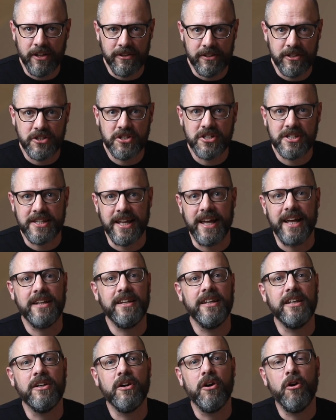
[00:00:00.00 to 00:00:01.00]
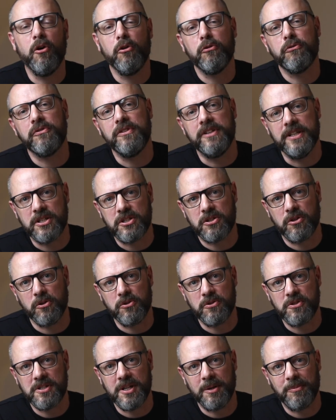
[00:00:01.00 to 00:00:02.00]
understanding of this
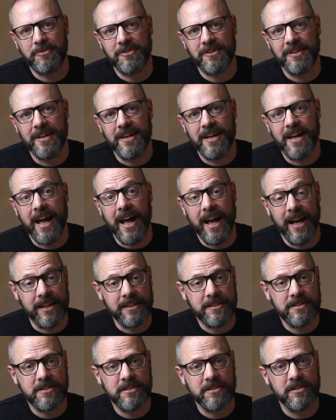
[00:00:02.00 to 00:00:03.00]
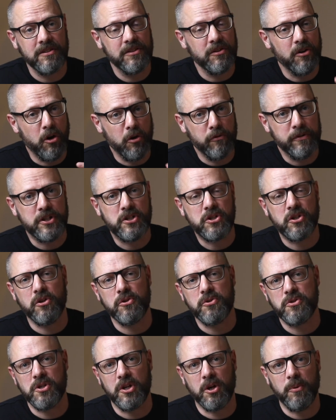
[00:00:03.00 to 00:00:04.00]
concept and of its
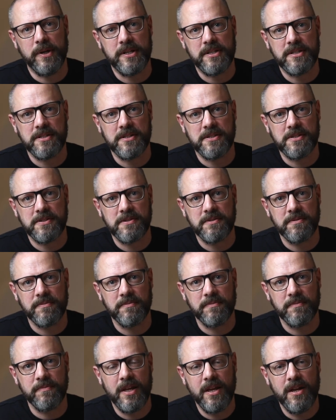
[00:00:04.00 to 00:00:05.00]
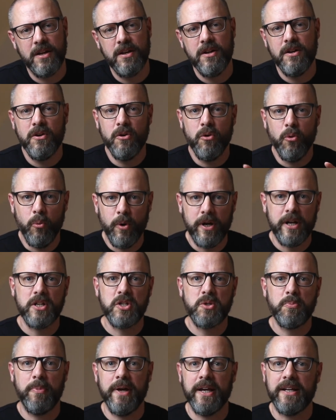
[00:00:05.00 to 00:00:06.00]
consequences. One
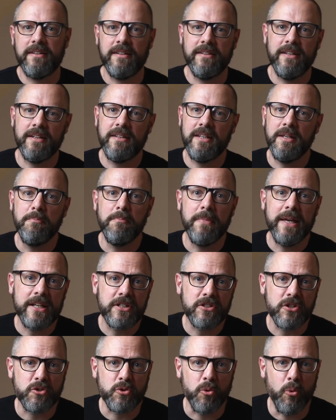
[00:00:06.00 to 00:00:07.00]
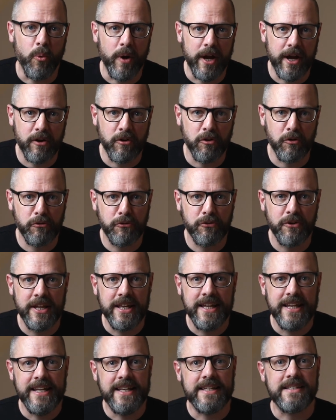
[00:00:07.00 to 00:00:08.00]
aspect that he makes us aware of
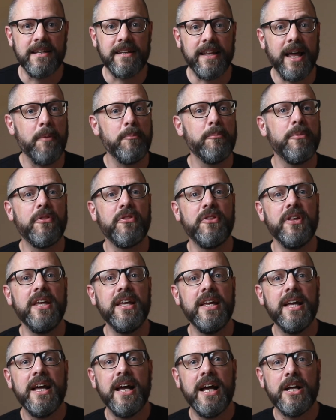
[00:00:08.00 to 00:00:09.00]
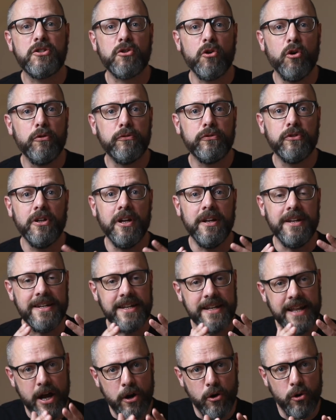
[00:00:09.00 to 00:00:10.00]
is that empathy has often a
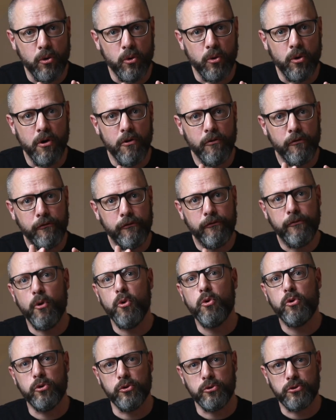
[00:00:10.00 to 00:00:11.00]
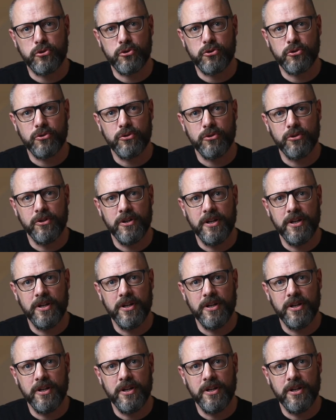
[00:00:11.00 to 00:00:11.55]
narrow focus,